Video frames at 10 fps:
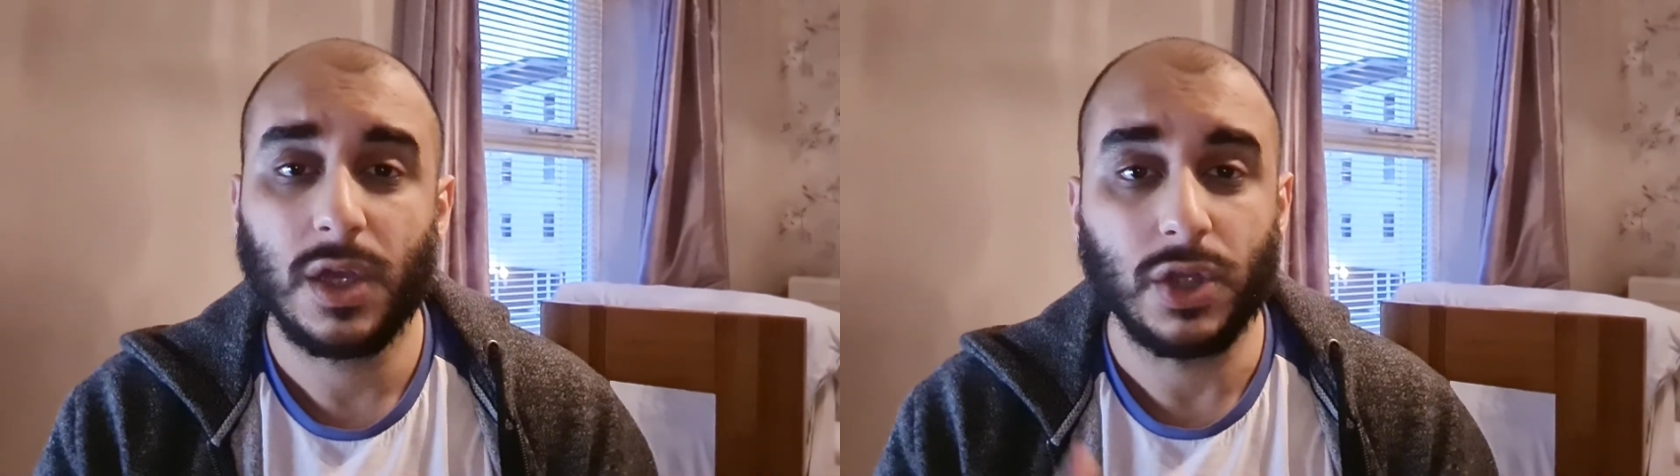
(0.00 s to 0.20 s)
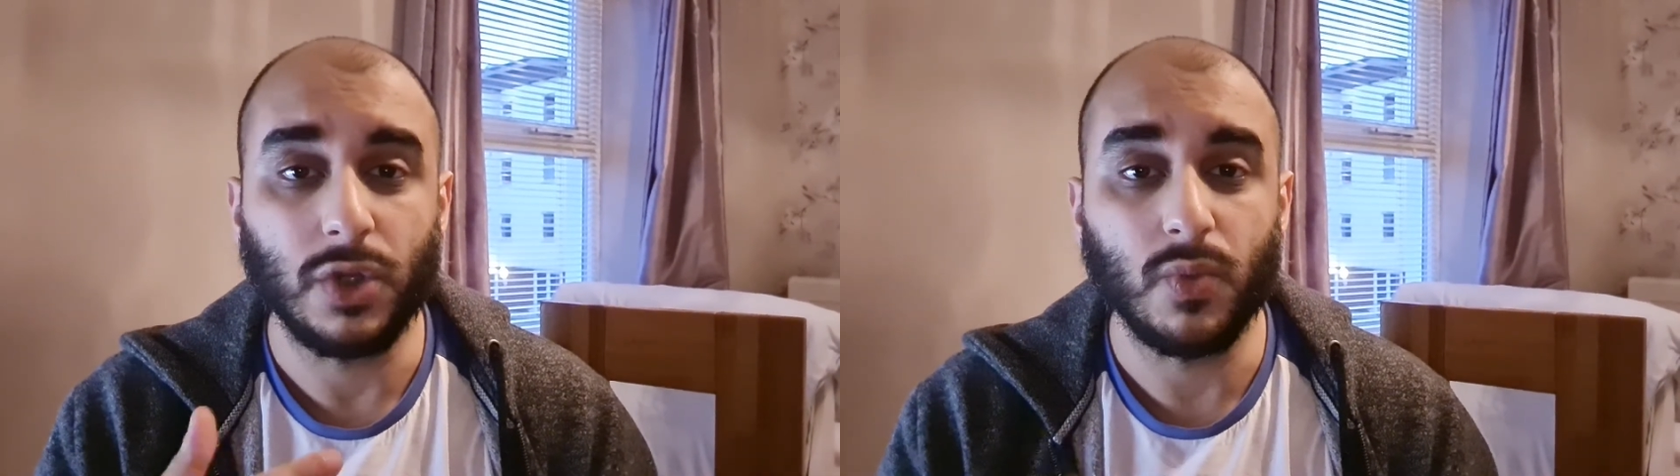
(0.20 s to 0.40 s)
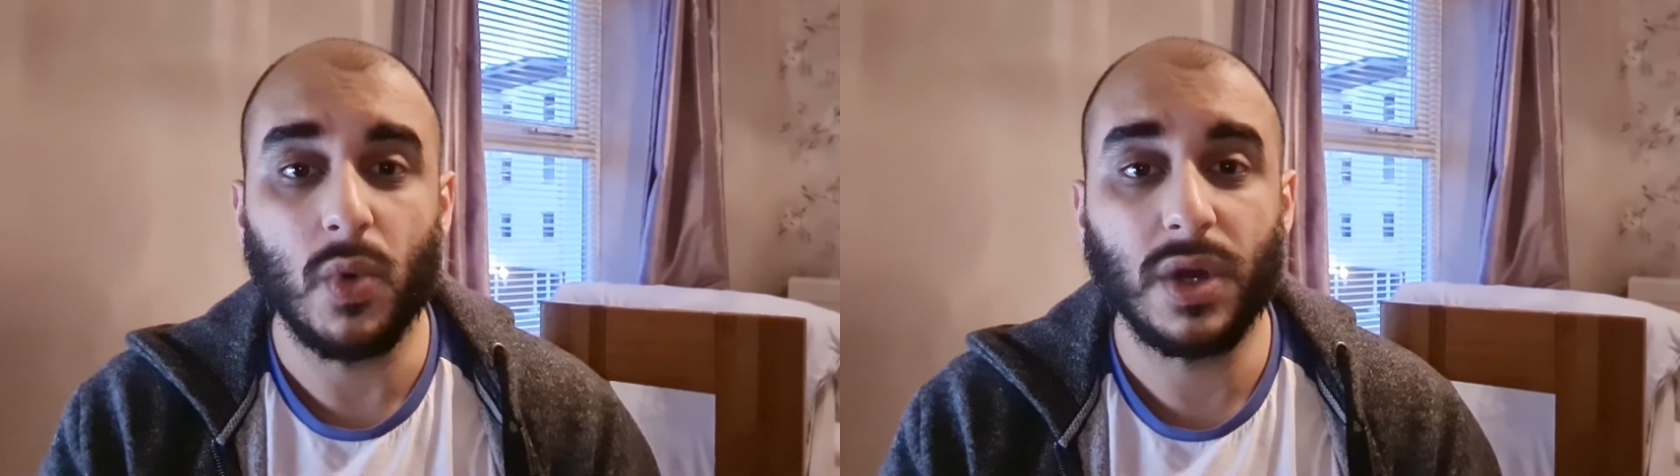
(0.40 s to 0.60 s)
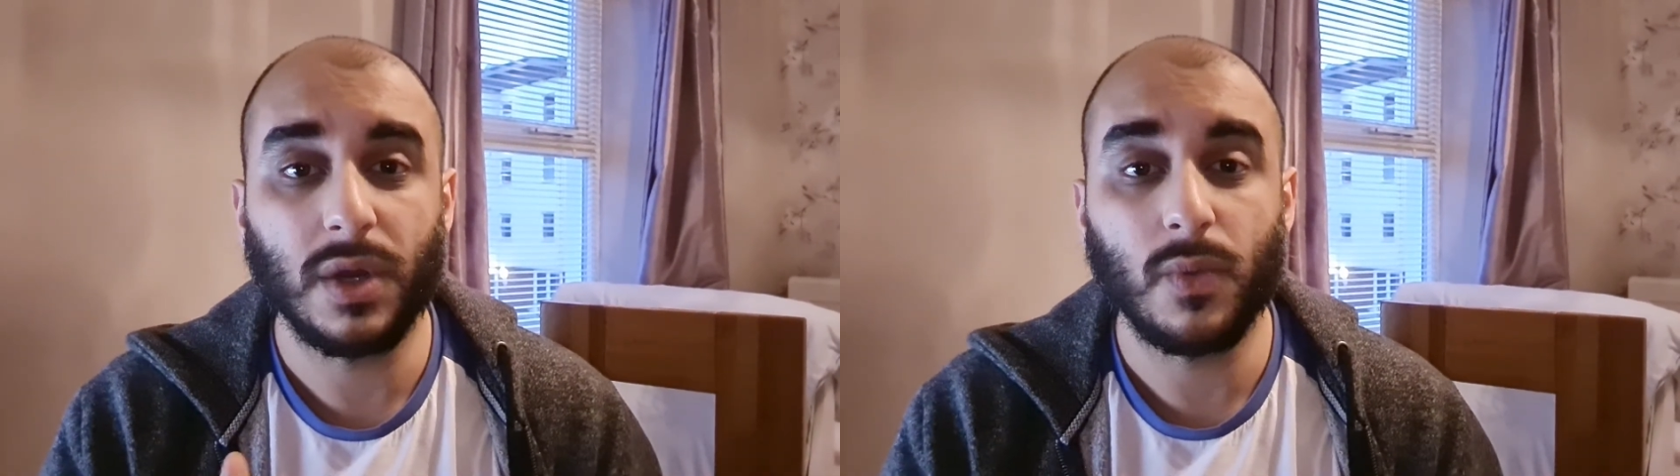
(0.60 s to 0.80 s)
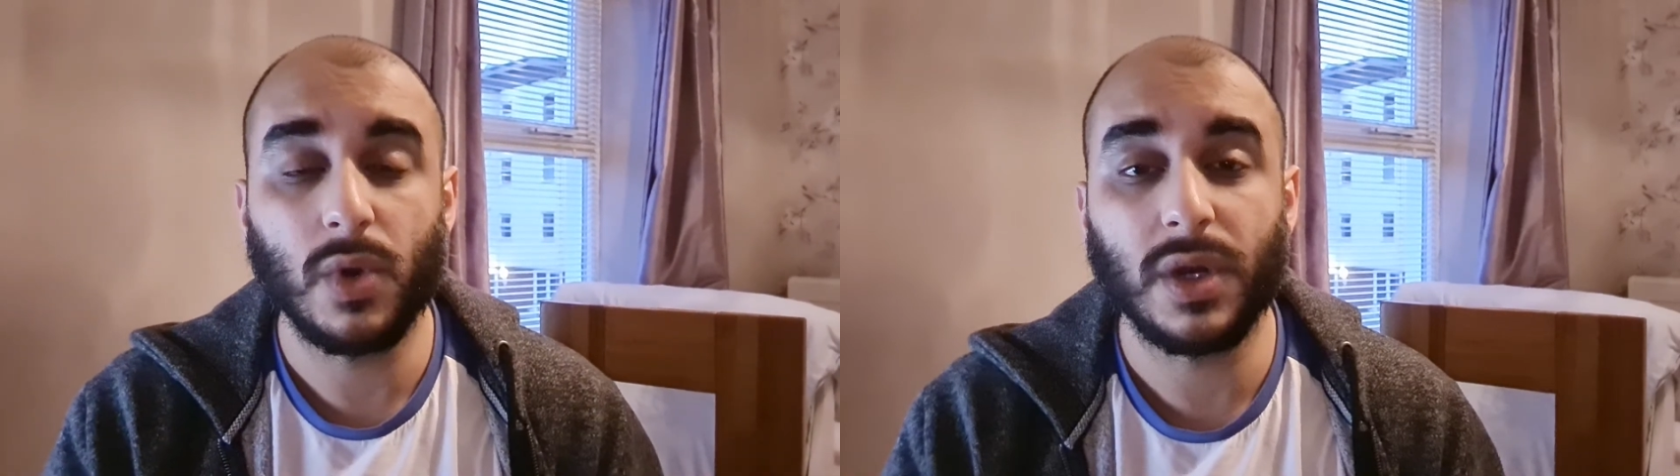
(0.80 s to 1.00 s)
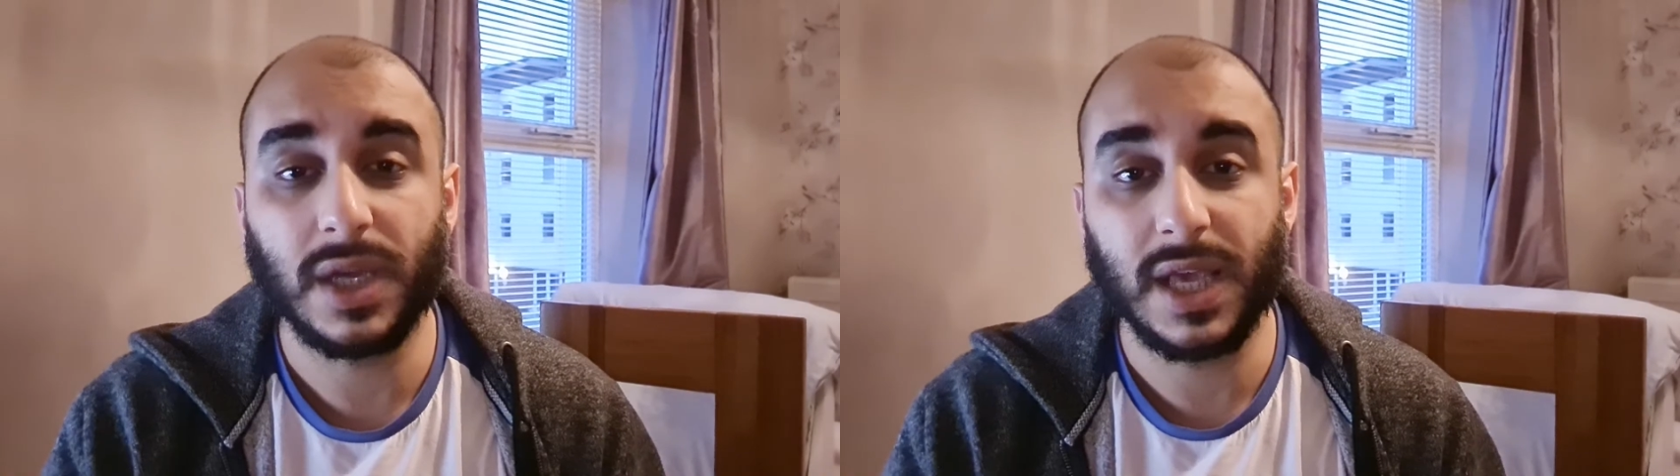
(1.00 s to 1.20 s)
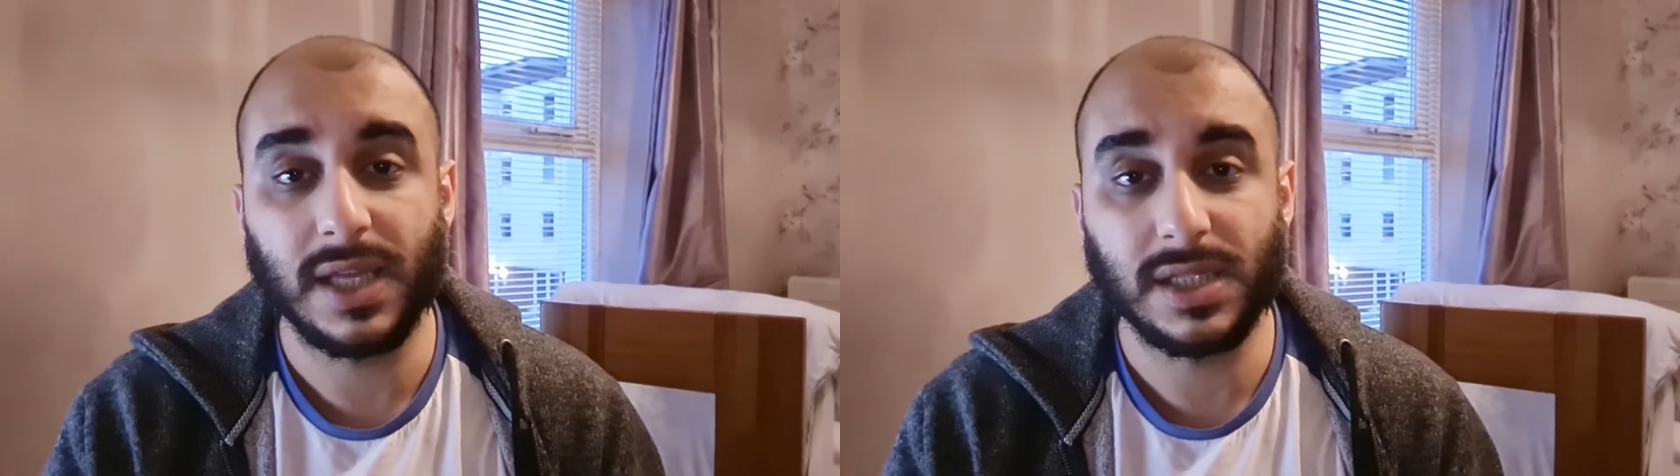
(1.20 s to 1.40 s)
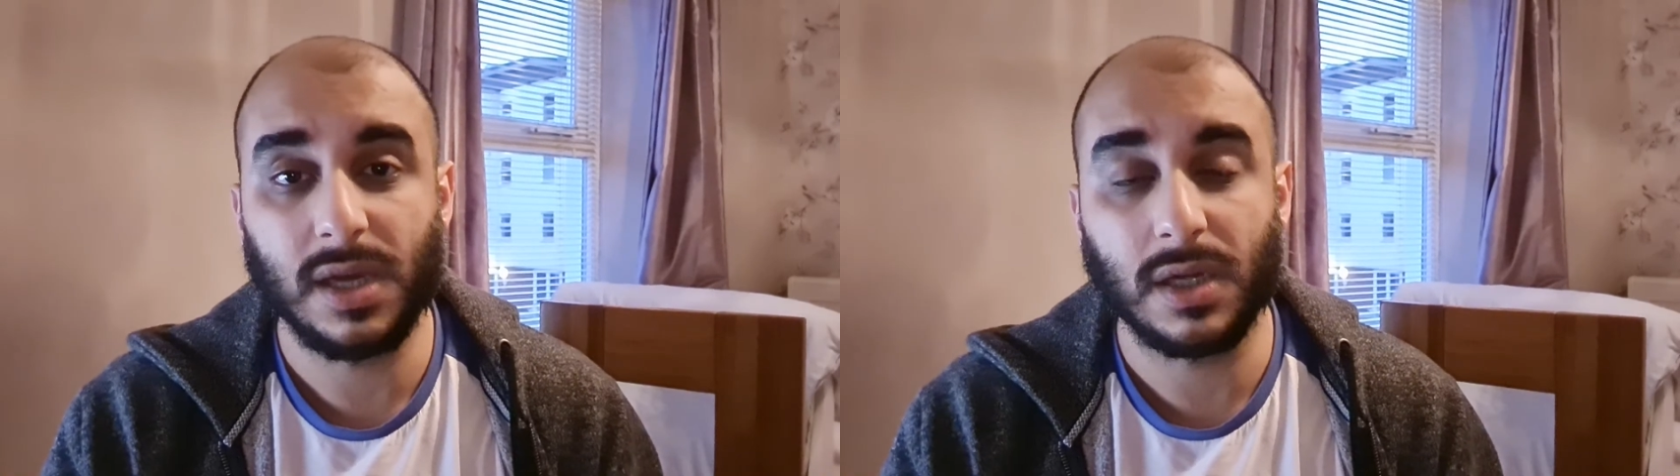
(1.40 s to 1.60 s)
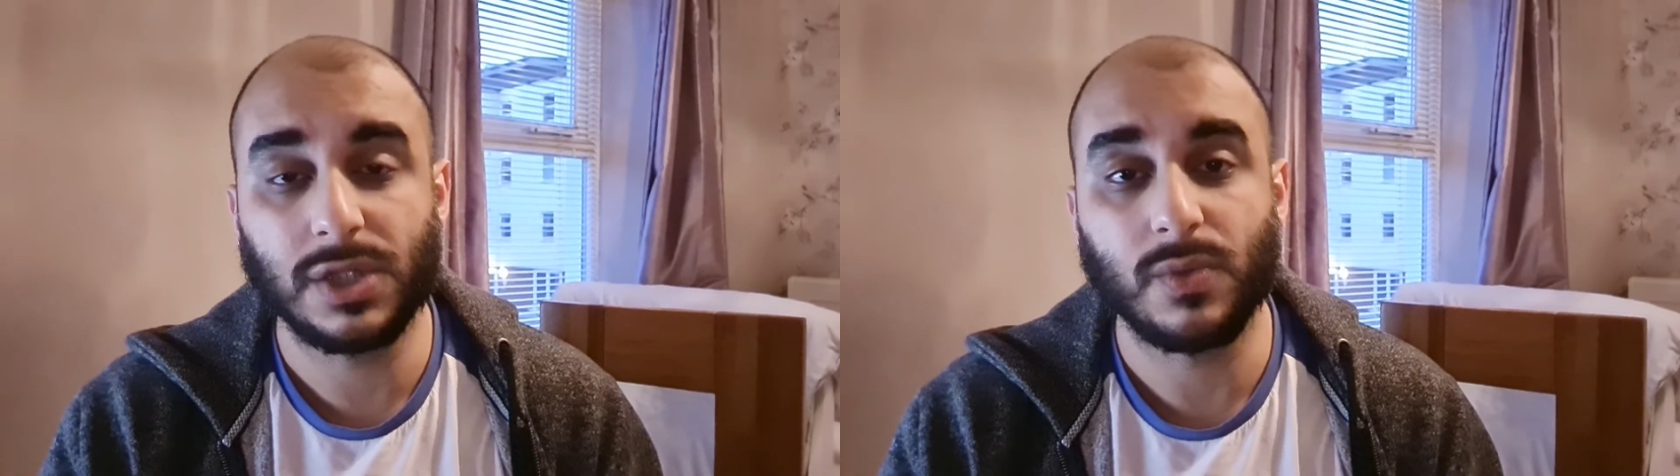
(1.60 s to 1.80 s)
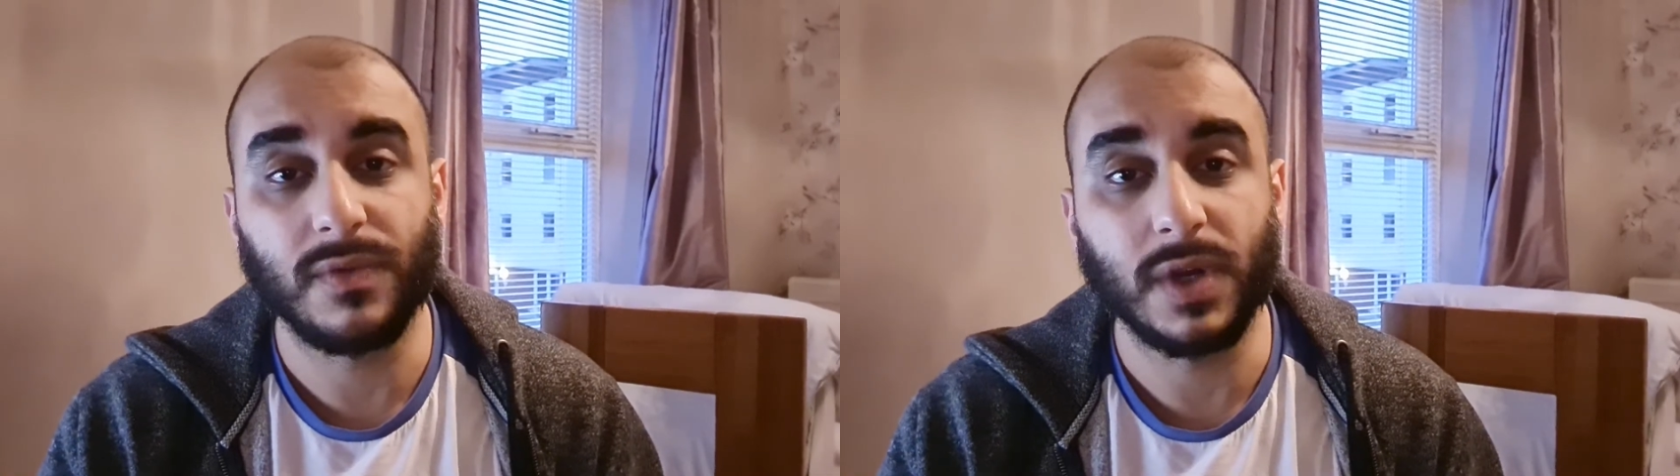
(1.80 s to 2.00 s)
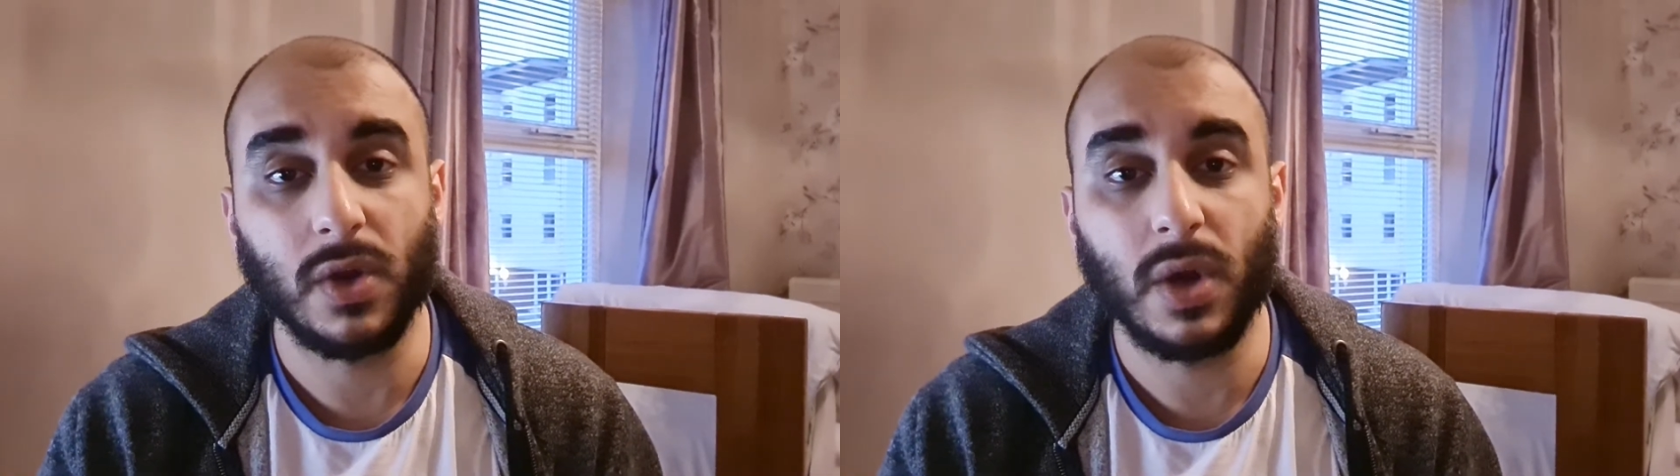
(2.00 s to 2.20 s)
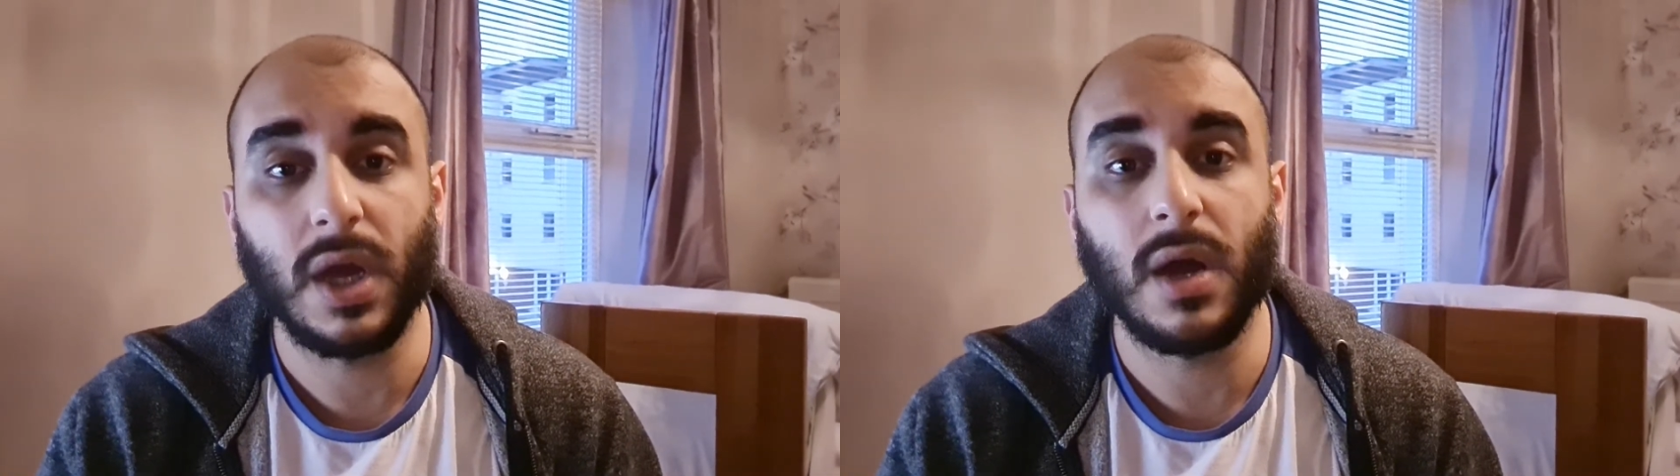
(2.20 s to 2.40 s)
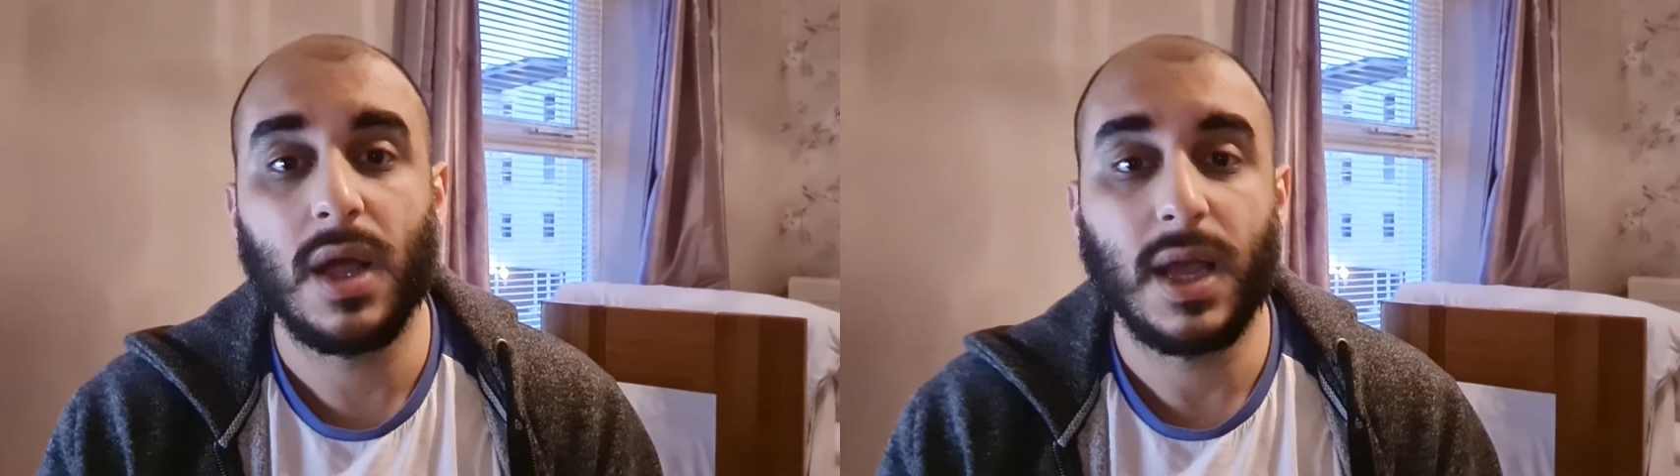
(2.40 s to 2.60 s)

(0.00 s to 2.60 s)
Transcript: you wanna get in touch with a lawyer